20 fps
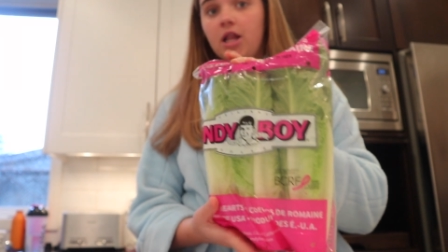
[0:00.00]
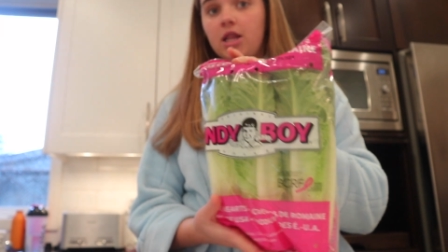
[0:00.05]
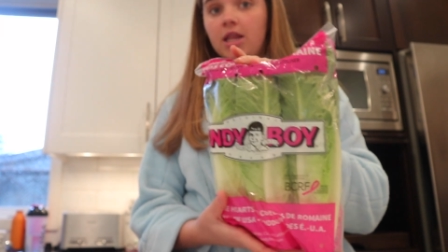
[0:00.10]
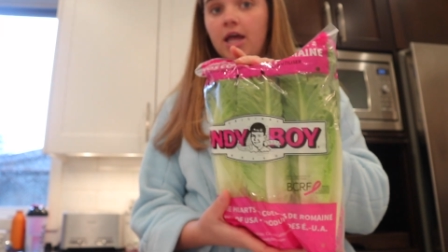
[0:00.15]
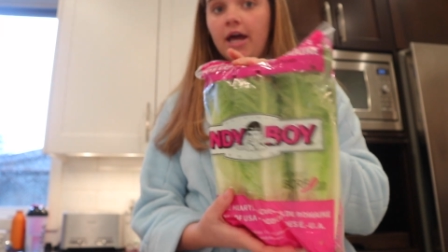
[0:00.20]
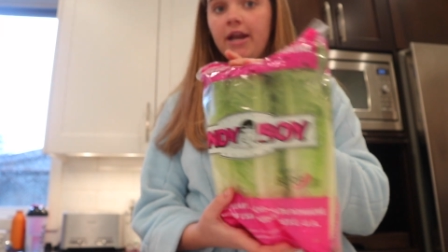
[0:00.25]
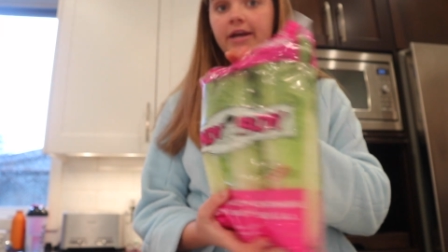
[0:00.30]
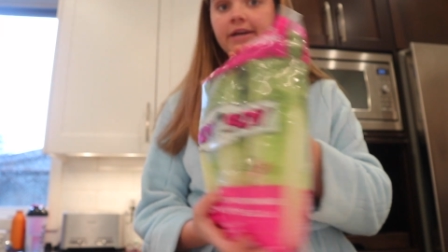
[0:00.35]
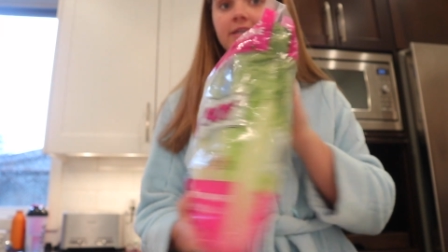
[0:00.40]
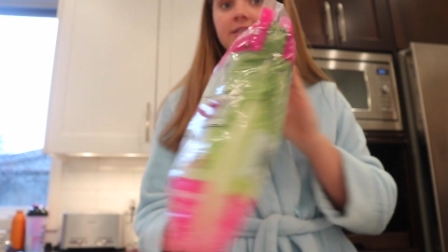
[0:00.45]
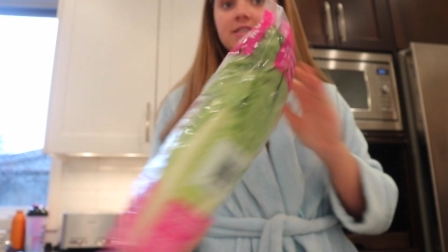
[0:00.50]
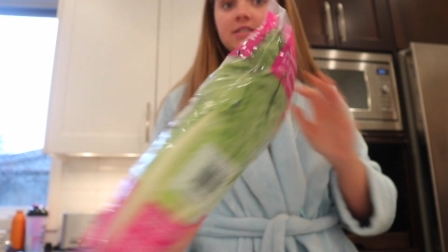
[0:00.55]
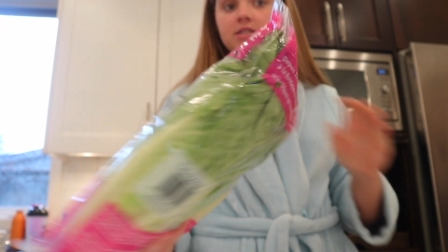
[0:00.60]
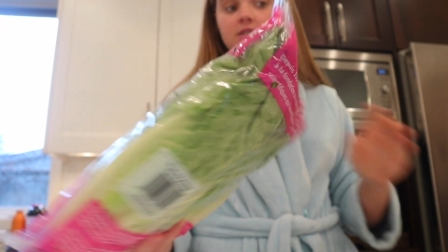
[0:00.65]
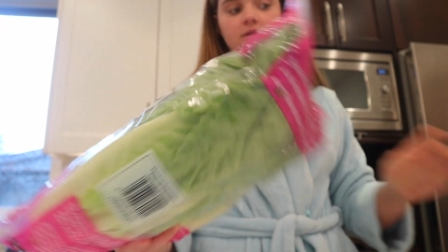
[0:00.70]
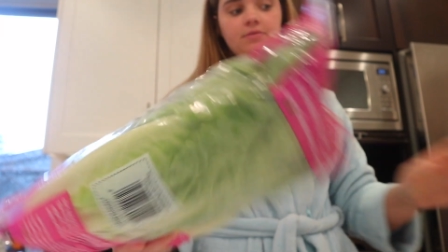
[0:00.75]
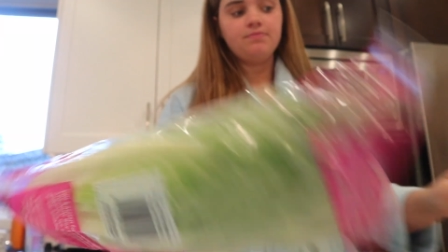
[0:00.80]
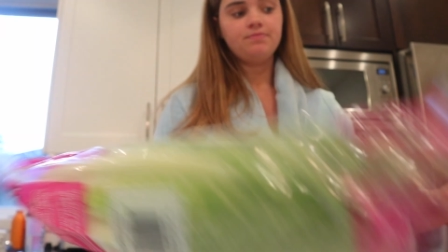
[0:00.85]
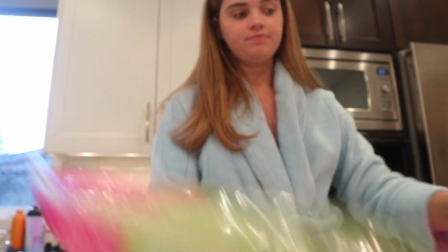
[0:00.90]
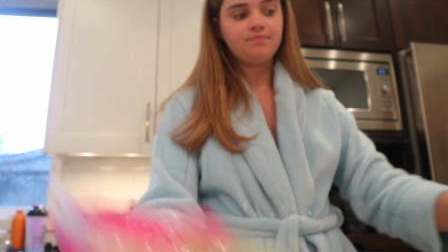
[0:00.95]

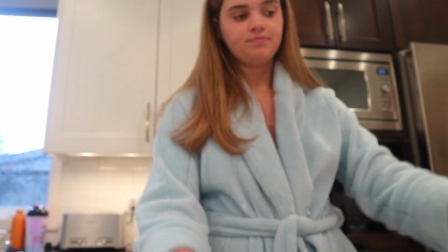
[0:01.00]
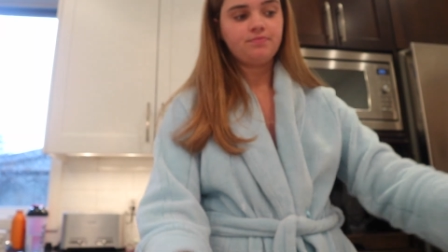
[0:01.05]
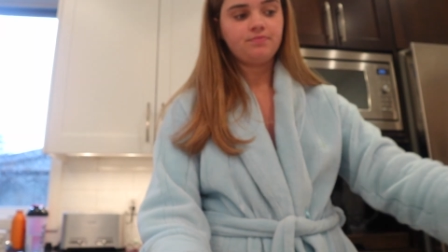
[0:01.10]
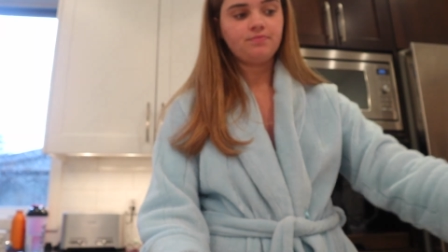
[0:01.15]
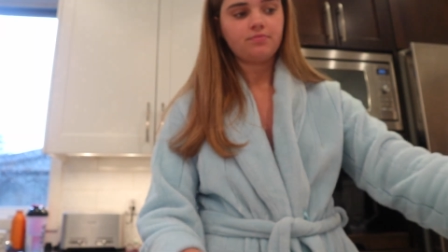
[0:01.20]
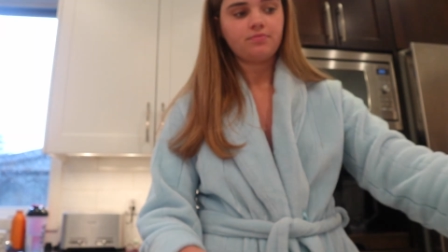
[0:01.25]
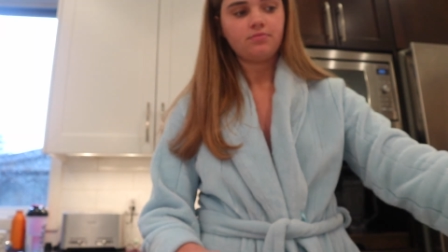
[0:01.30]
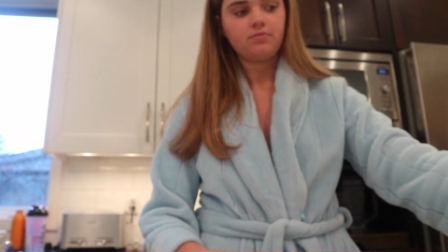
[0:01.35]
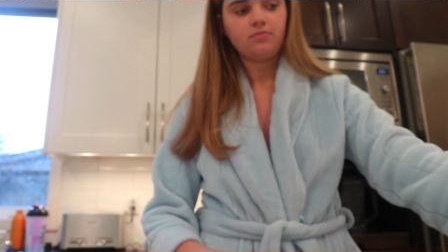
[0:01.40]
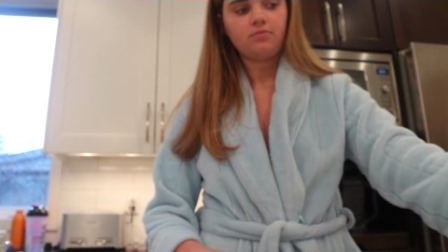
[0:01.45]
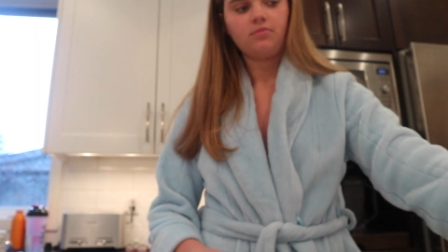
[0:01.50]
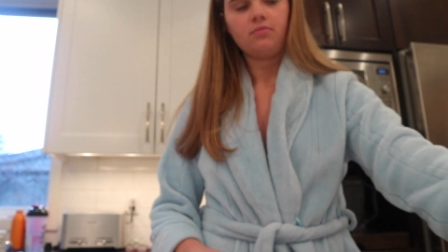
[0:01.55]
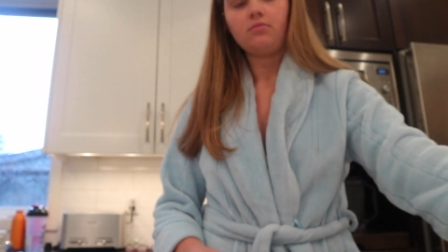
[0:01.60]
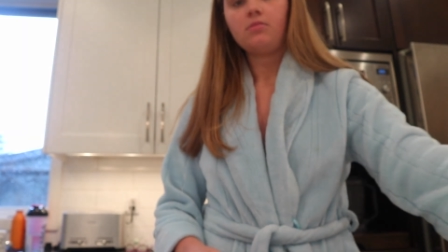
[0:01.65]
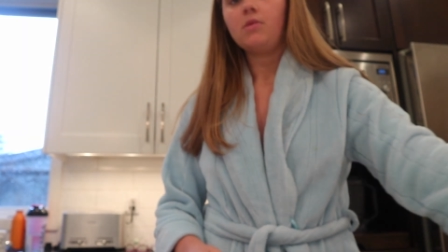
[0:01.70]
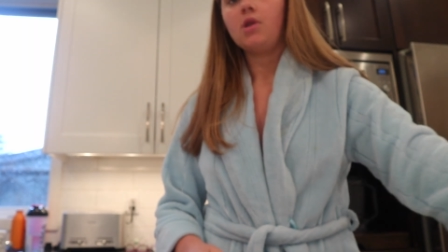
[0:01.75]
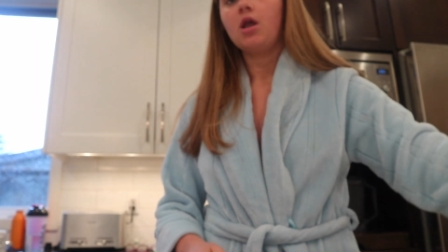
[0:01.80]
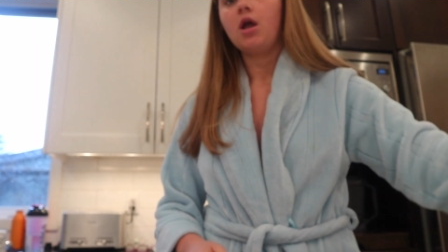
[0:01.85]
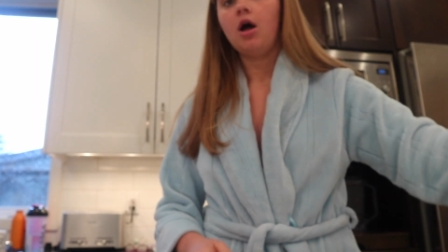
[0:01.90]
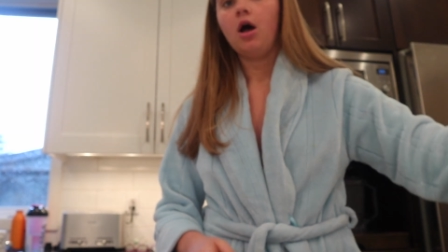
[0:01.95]
lettuce,
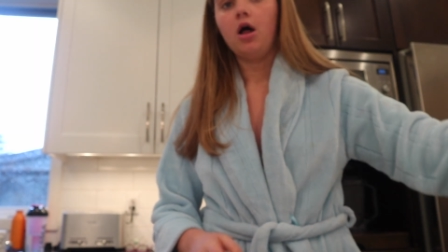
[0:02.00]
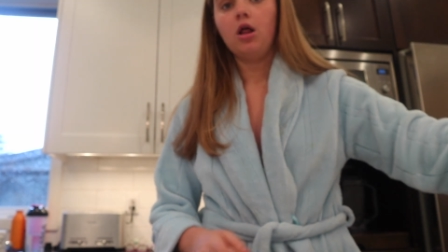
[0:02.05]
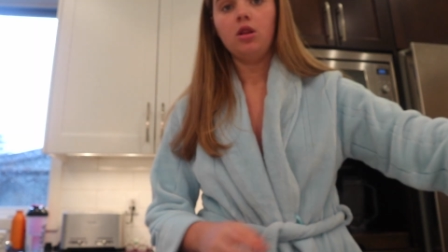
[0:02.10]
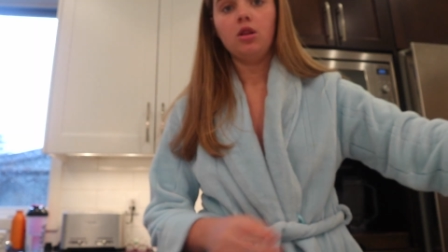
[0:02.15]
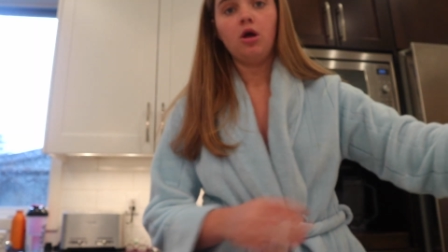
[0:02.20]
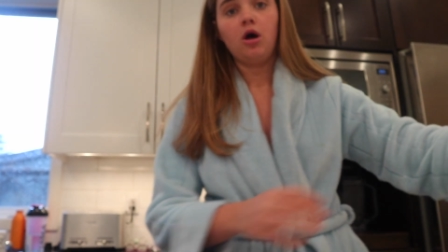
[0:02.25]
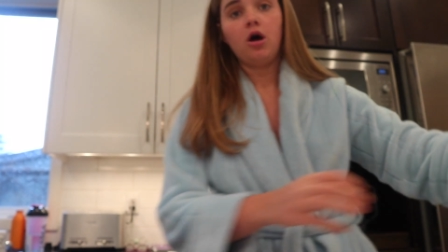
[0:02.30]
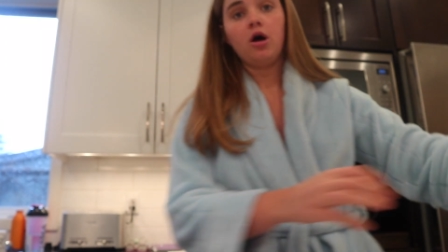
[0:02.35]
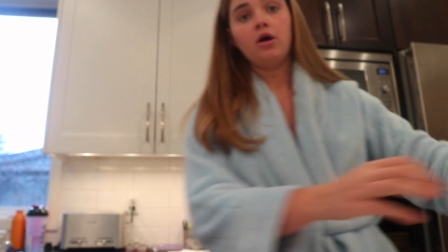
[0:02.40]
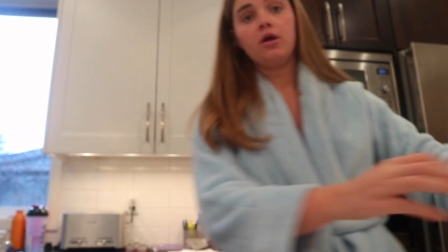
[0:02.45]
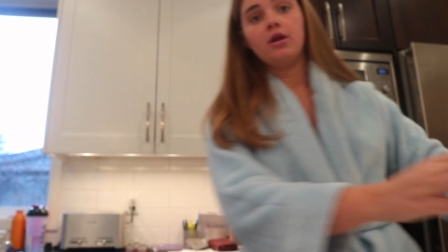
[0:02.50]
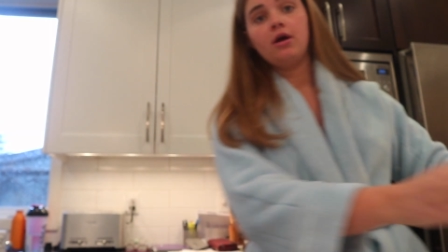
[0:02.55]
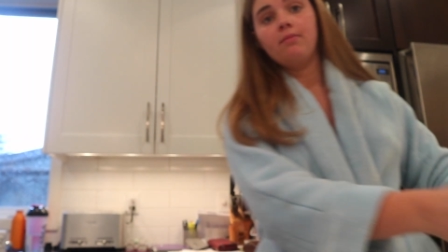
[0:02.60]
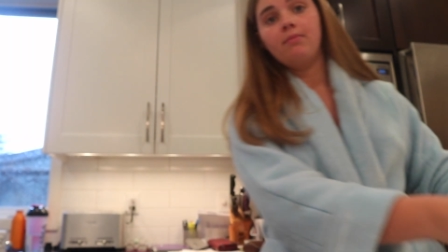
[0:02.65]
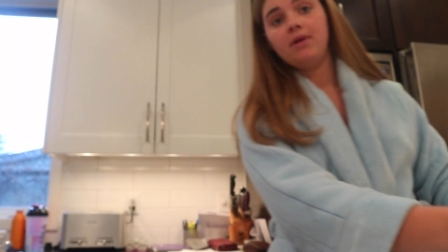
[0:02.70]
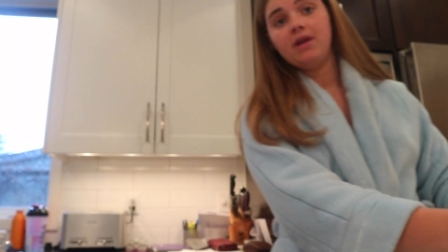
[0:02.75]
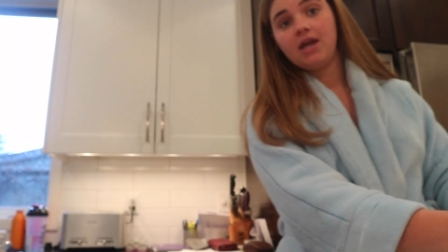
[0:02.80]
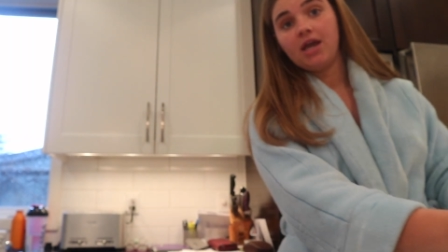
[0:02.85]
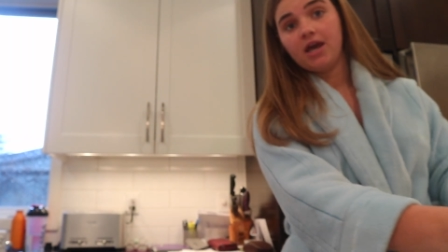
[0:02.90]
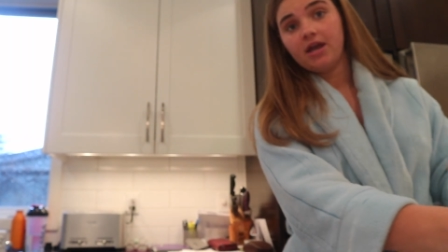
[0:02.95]
a lot
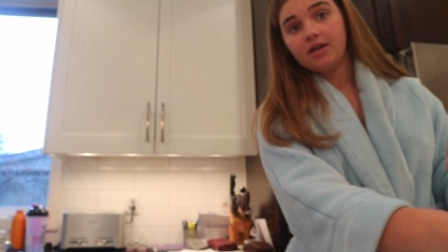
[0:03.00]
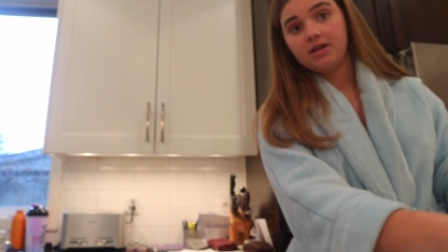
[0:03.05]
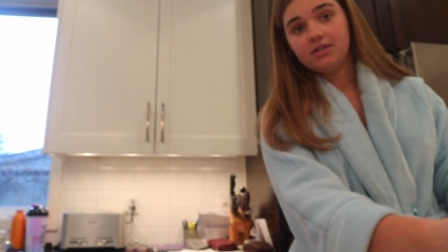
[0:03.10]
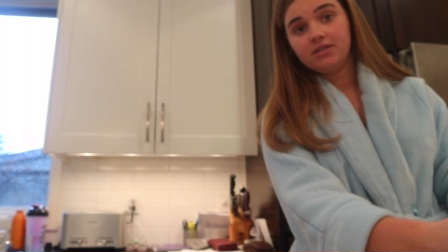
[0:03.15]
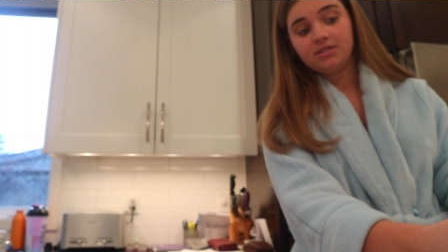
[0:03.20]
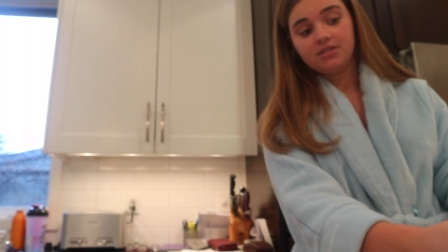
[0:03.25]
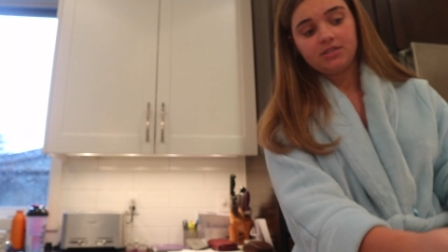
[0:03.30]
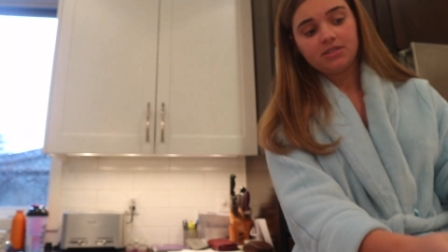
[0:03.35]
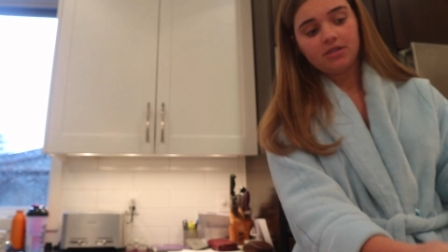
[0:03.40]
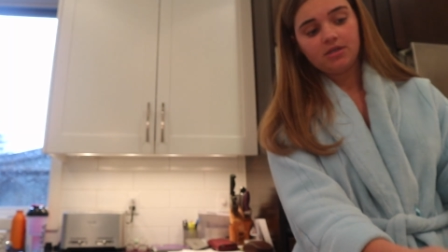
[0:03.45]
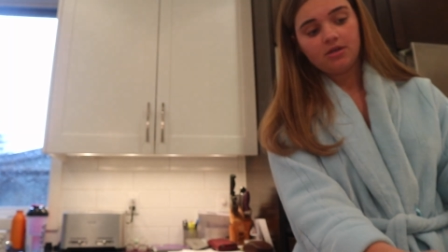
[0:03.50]
of bananas.